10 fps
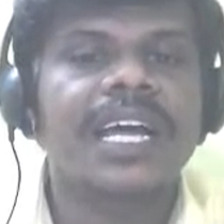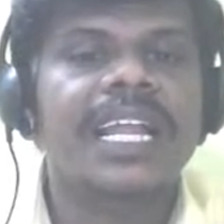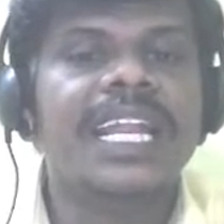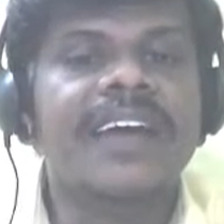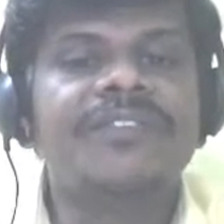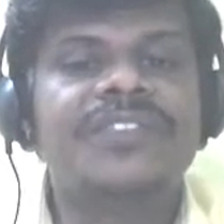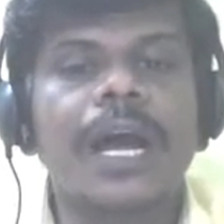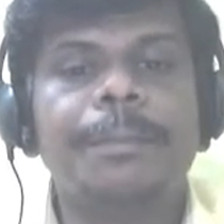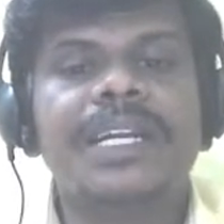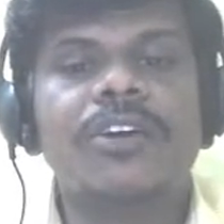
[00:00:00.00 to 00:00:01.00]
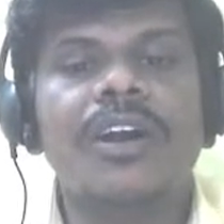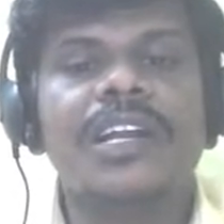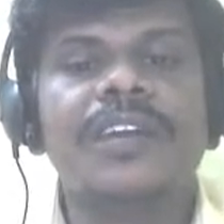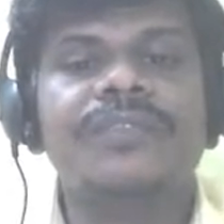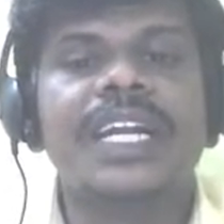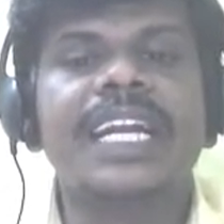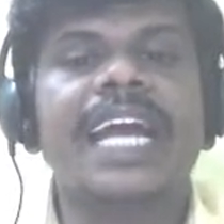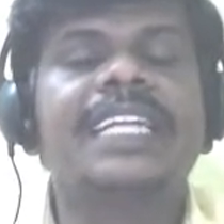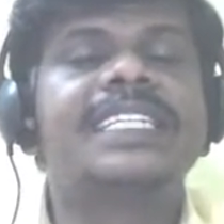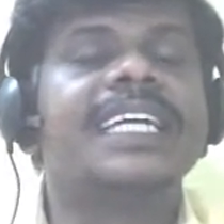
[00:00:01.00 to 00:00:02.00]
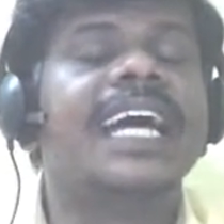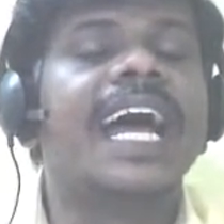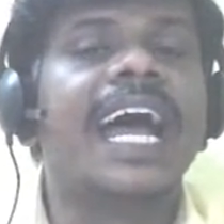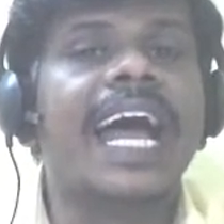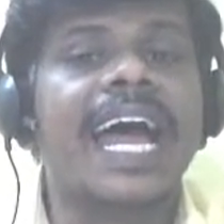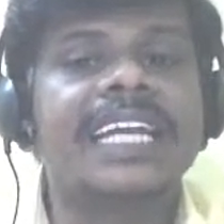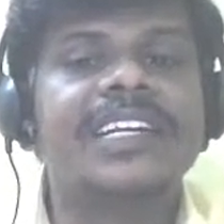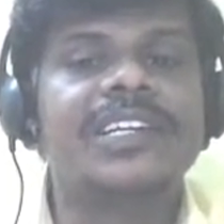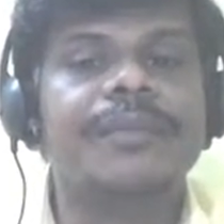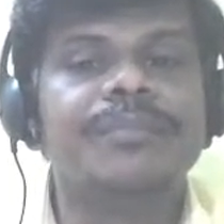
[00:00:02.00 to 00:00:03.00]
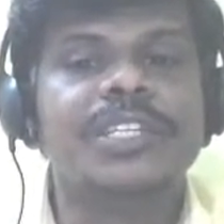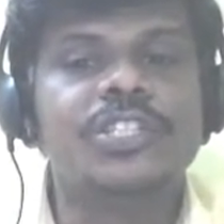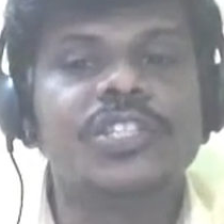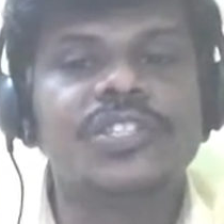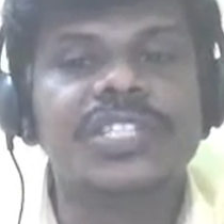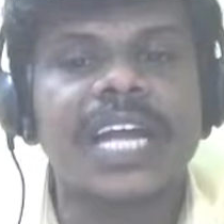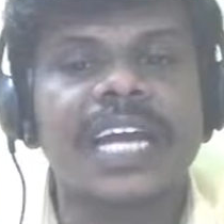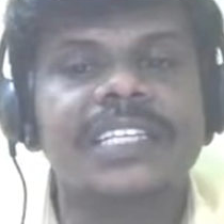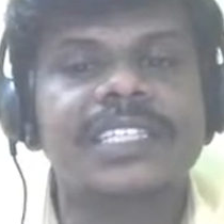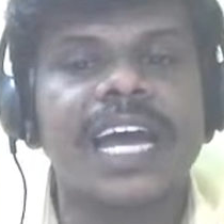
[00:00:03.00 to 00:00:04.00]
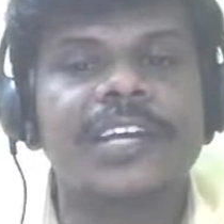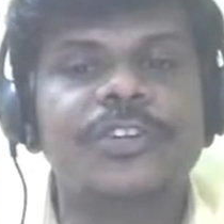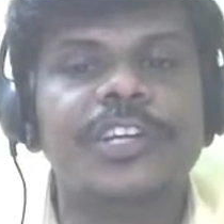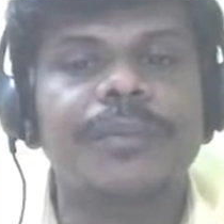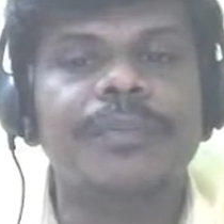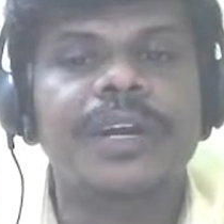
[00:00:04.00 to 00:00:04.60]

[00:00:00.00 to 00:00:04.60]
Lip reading: Left upper corner of the right atrium. This is right atrium.